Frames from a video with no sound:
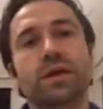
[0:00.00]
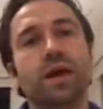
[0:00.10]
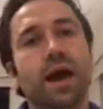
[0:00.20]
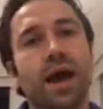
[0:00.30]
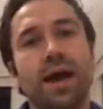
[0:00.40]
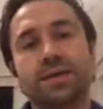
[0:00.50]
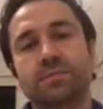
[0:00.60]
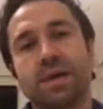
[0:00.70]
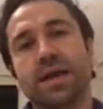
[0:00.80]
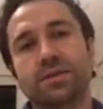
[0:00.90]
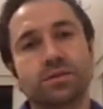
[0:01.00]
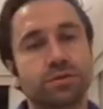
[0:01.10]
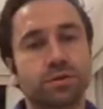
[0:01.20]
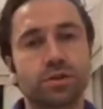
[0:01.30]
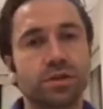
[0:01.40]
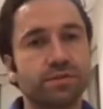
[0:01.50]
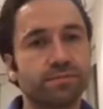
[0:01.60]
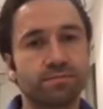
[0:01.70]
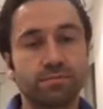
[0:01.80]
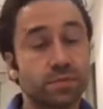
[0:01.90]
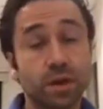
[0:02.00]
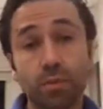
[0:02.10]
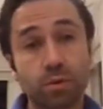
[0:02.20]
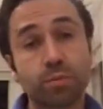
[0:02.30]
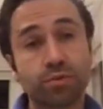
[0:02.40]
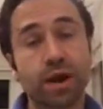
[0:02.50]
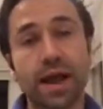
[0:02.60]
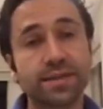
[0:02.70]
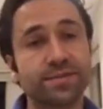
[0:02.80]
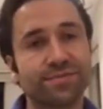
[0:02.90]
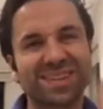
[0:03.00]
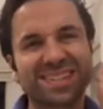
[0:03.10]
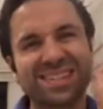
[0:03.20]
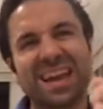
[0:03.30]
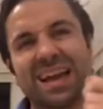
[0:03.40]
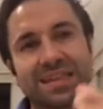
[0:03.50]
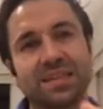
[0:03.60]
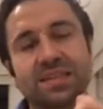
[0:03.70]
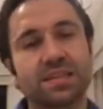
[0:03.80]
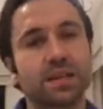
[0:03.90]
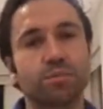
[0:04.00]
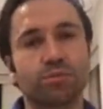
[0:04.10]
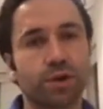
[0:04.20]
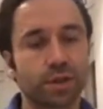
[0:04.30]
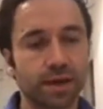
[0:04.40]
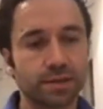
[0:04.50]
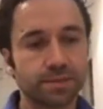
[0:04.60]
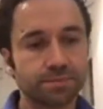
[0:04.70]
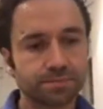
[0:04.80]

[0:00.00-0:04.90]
has managed to achieve double price for exactly the same product.